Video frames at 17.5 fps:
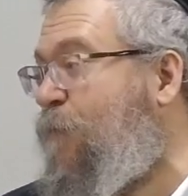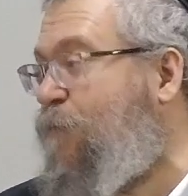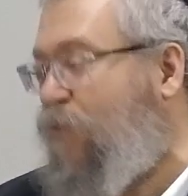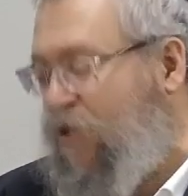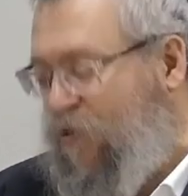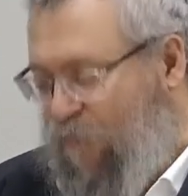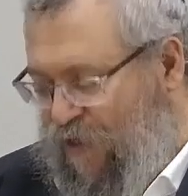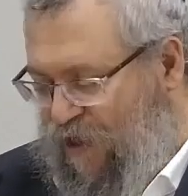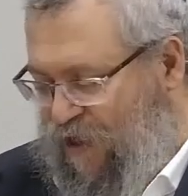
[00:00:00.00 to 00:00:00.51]

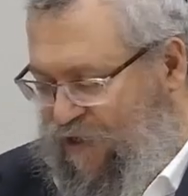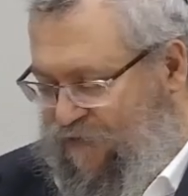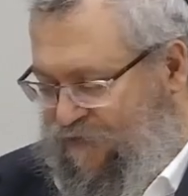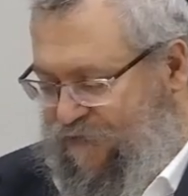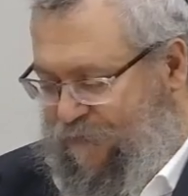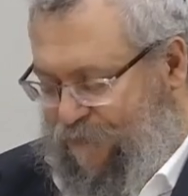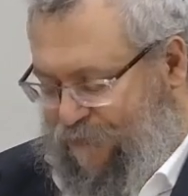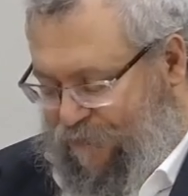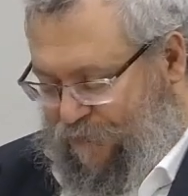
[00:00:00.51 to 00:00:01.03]

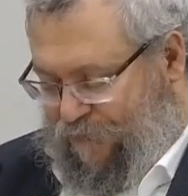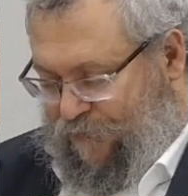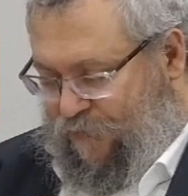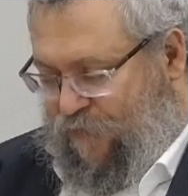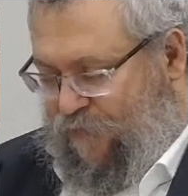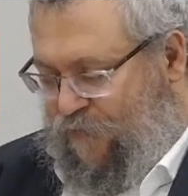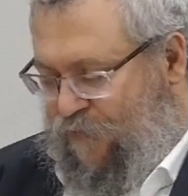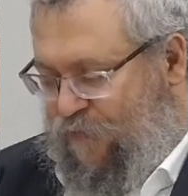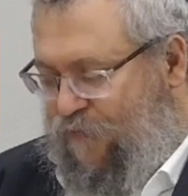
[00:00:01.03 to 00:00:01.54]
not the
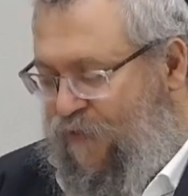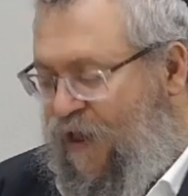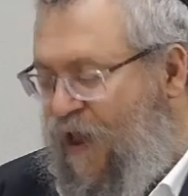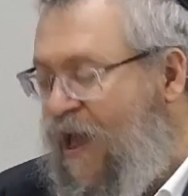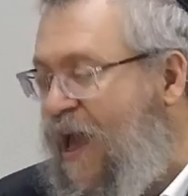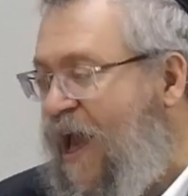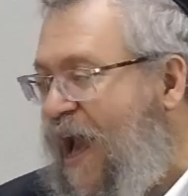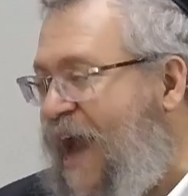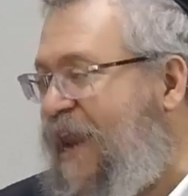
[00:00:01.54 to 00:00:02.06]
bricks, the
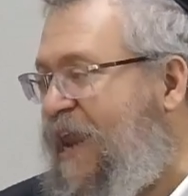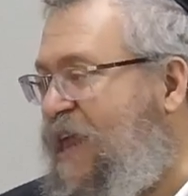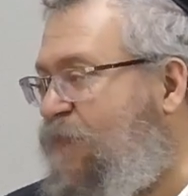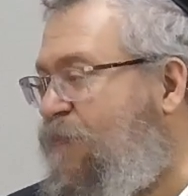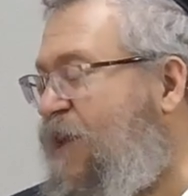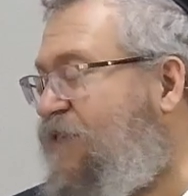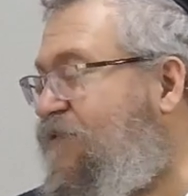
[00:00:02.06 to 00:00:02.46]
material, the